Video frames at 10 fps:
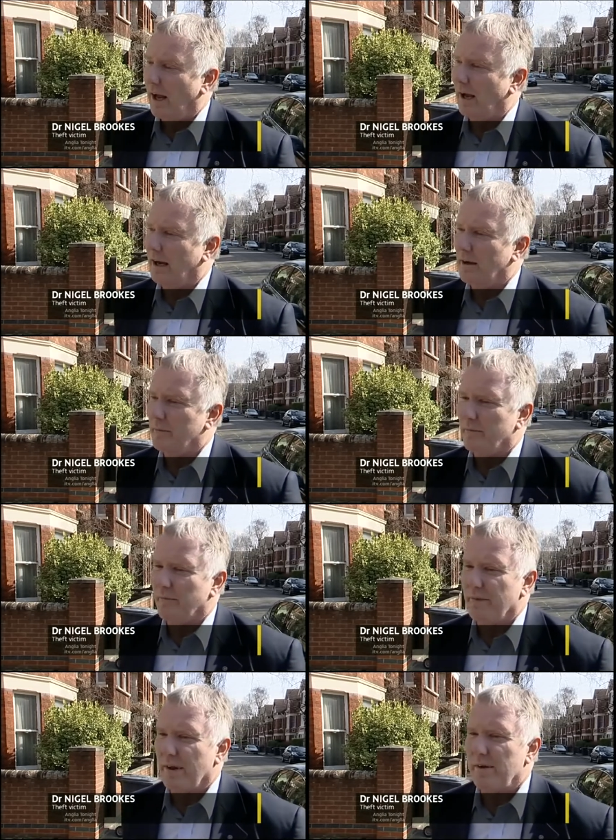
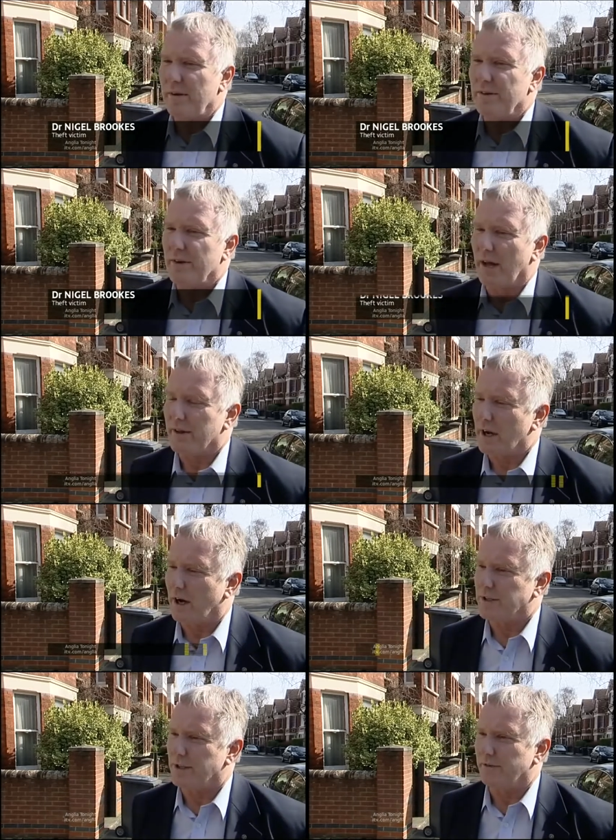Um, other
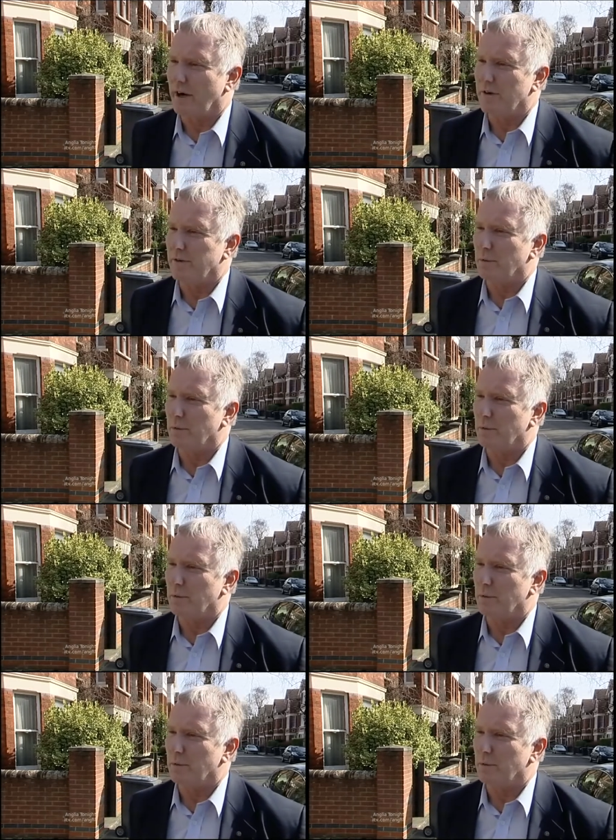cars in the road,